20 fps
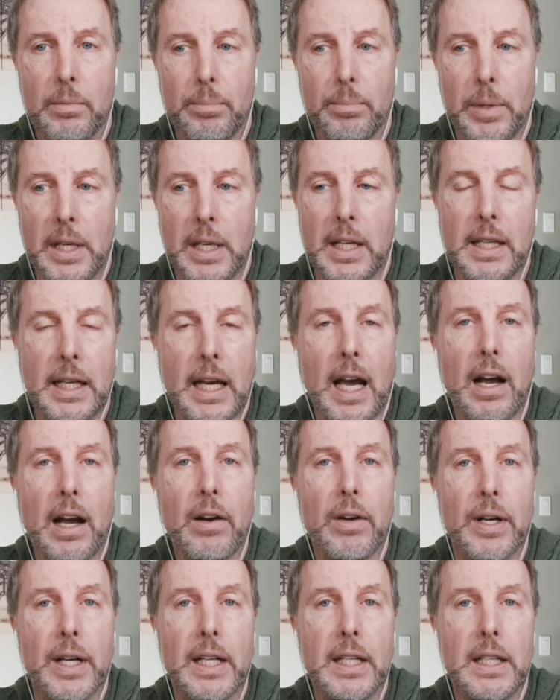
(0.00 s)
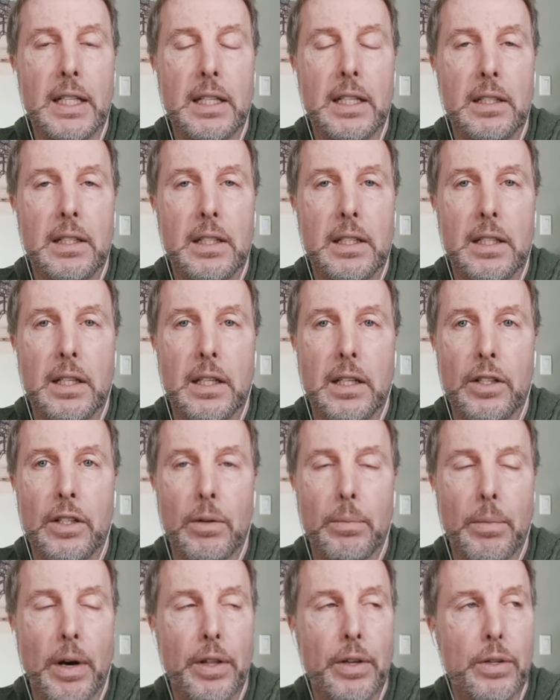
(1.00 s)
being carried in your
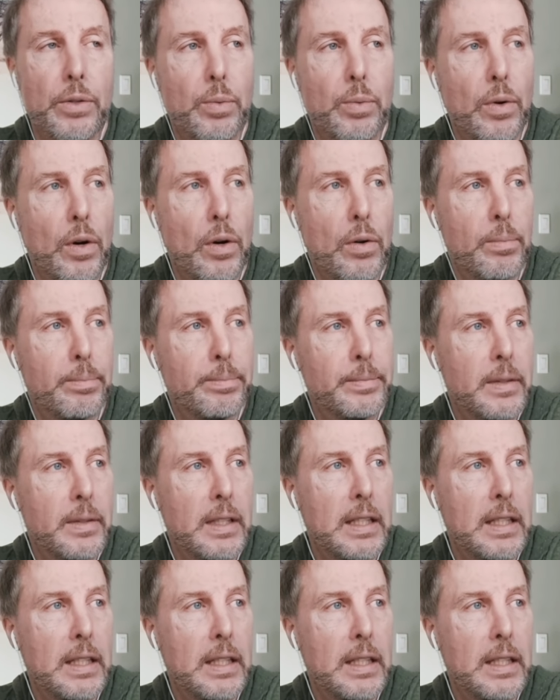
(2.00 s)
mother's womb